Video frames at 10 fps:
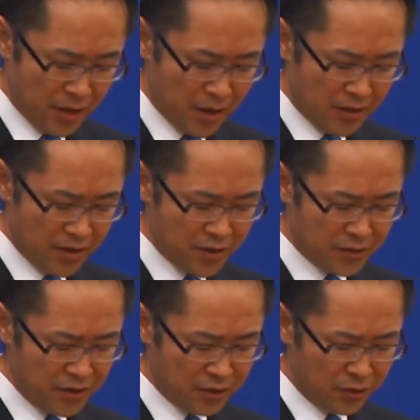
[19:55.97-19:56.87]
There are
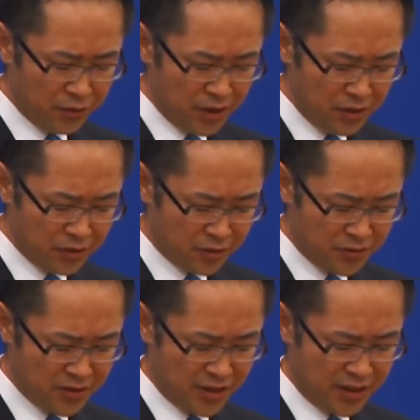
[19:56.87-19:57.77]
still continued
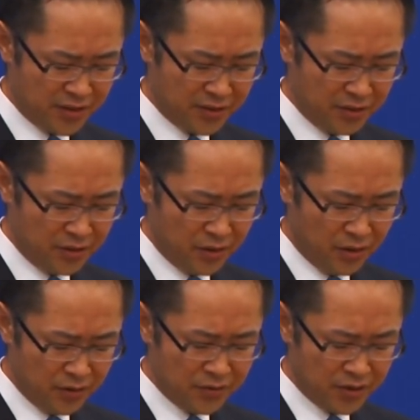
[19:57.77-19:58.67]
concerns
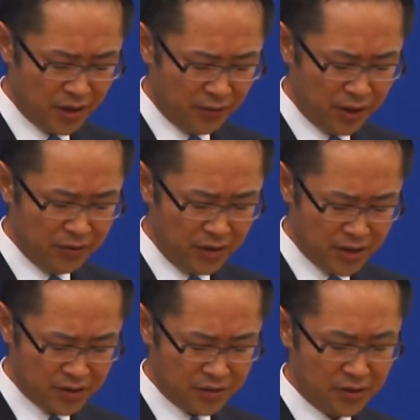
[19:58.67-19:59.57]
on sovereign
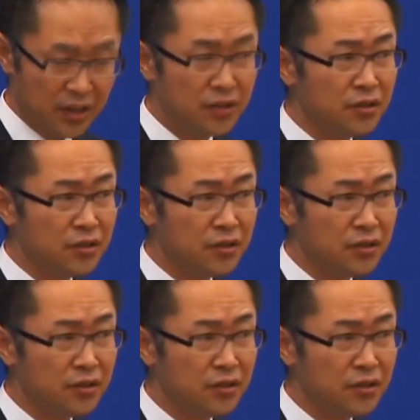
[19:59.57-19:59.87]
risks in